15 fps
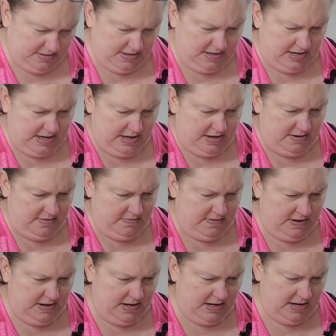What did
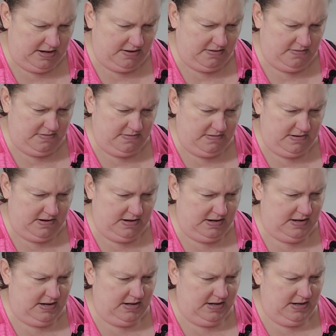I do?
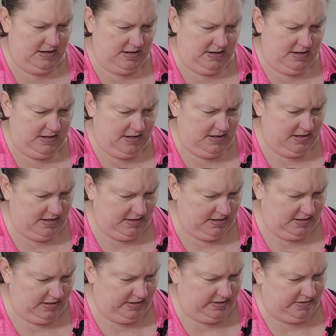
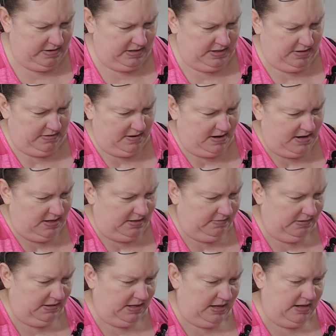Is it
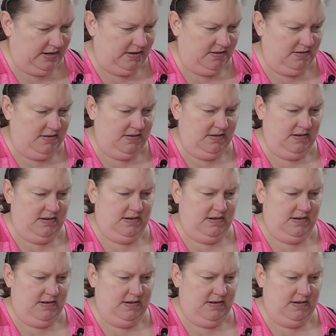crisscross? What the hell?